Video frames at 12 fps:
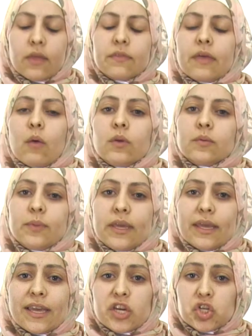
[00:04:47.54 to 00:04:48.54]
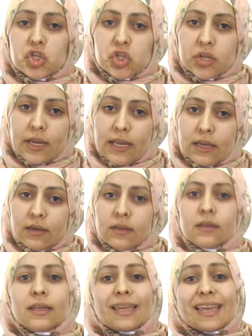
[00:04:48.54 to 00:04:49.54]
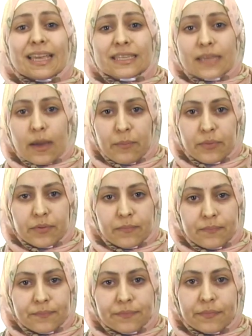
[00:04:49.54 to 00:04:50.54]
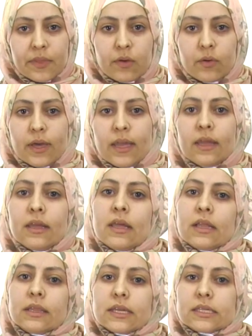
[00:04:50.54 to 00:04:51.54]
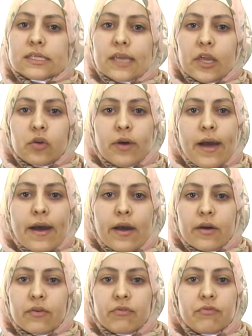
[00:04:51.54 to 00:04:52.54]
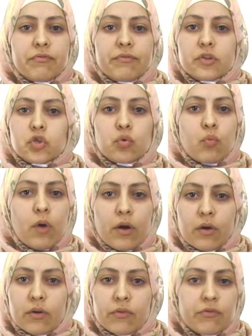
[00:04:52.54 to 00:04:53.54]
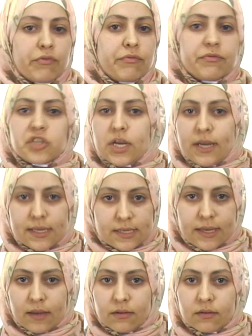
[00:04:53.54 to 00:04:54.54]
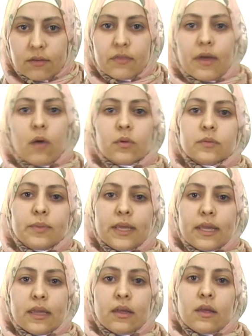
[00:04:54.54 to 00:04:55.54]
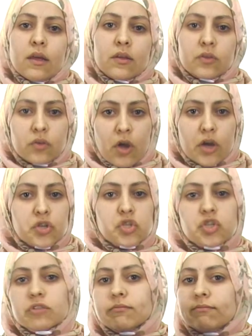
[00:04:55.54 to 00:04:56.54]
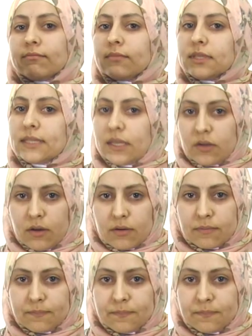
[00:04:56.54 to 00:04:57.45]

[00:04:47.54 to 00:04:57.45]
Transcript: that would be 20 kitab, okay? Let's say you have 12 JDs again, that would be 12 dinar.